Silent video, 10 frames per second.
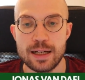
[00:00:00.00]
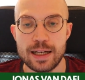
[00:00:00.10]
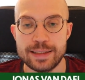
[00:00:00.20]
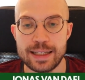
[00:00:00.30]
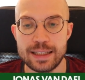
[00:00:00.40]

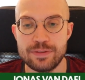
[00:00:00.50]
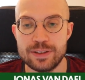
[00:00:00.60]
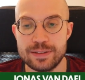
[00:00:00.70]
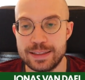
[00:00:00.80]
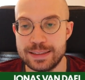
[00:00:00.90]
And
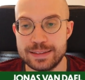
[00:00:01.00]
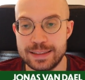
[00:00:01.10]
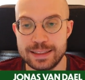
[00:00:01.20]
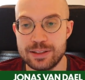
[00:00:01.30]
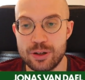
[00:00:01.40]
then
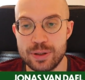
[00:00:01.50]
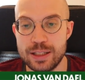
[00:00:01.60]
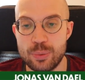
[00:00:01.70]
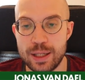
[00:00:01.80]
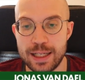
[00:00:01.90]
this is
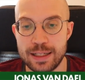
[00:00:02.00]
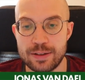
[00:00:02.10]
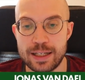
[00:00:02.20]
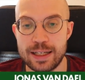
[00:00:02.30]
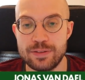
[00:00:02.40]
already winning,
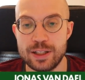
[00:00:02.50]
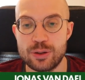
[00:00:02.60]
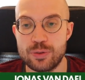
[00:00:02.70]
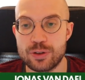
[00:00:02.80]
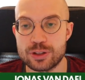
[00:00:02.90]
and if they
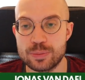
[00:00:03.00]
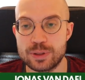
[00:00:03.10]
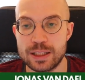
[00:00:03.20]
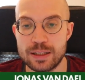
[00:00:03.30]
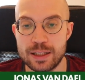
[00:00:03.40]
go for
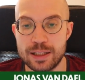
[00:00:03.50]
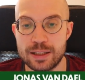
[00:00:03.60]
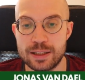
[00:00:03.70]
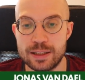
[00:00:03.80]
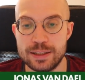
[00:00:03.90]
something like
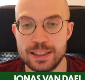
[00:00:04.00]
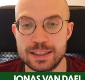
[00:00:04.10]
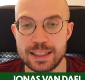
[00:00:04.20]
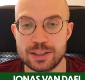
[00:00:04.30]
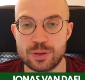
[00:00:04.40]

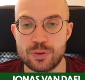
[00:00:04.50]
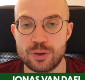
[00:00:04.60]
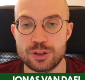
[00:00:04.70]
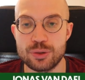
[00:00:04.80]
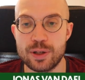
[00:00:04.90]
g6, of
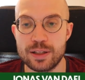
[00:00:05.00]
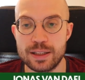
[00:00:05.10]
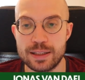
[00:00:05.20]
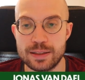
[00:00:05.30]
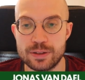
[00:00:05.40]
course you are
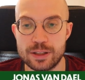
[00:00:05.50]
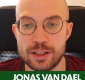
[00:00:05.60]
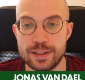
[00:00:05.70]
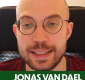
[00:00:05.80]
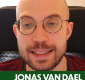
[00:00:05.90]

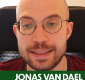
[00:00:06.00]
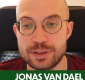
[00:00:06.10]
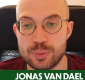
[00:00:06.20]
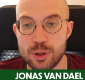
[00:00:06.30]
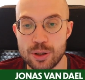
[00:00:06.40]
taking
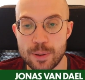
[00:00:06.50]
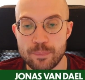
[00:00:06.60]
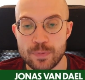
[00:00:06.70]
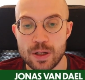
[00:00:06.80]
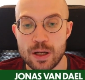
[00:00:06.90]
this rook.
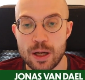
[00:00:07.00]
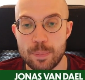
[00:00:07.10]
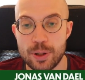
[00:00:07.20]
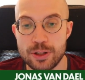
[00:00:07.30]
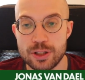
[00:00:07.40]

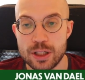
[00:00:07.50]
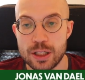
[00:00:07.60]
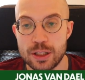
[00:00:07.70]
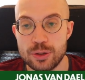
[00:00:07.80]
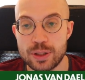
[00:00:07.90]
But
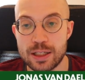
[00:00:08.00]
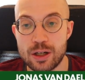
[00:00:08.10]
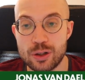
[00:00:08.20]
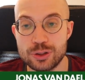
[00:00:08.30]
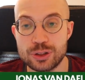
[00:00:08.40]
you can
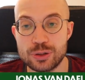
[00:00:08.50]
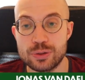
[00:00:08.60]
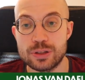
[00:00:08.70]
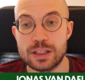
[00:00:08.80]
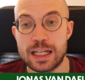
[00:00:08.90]
also,
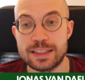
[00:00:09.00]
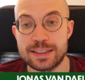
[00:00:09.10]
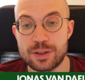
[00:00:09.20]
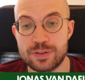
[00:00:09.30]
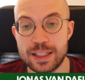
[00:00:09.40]

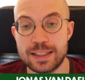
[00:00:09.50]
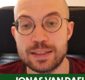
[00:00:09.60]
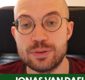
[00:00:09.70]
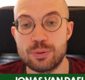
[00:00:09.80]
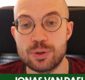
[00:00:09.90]
instead of
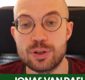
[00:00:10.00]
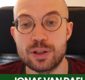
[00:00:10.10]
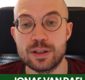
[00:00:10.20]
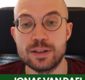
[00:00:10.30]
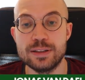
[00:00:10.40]
taking the rook,
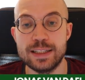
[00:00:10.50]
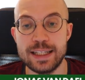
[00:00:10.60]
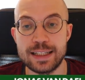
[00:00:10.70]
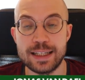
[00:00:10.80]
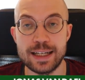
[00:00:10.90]

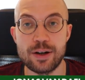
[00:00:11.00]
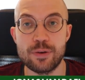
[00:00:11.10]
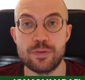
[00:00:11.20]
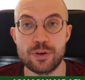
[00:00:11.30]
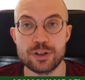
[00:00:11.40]
take here
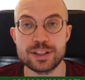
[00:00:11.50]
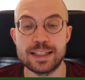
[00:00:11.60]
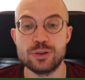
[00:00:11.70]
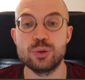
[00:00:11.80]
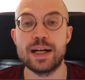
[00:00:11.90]
first
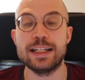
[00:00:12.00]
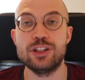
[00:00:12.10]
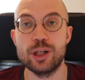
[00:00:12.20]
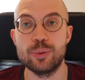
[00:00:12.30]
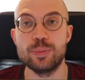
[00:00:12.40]
and do a
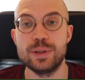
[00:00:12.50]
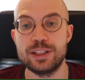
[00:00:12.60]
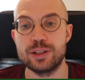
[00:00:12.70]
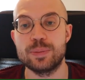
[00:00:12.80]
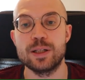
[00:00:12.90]
double
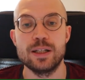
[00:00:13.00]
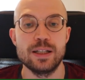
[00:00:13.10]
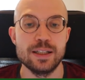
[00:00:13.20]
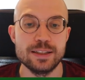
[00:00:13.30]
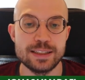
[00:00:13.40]
bishop
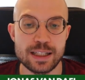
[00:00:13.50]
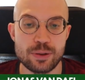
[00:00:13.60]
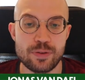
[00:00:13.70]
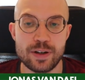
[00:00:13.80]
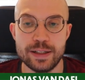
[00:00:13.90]

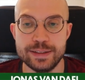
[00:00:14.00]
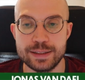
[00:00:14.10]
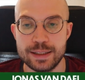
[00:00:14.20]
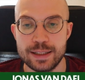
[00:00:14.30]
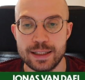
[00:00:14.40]
sacrifice.